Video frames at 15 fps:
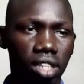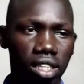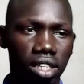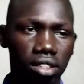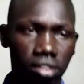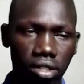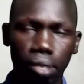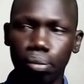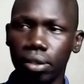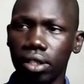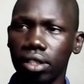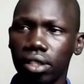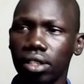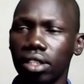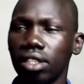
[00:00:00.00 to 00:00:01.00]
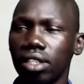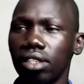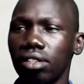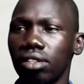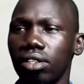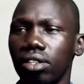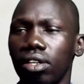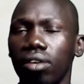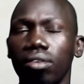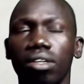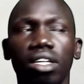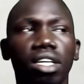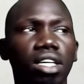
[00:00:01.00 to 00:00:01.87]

description, uh, uh, you know,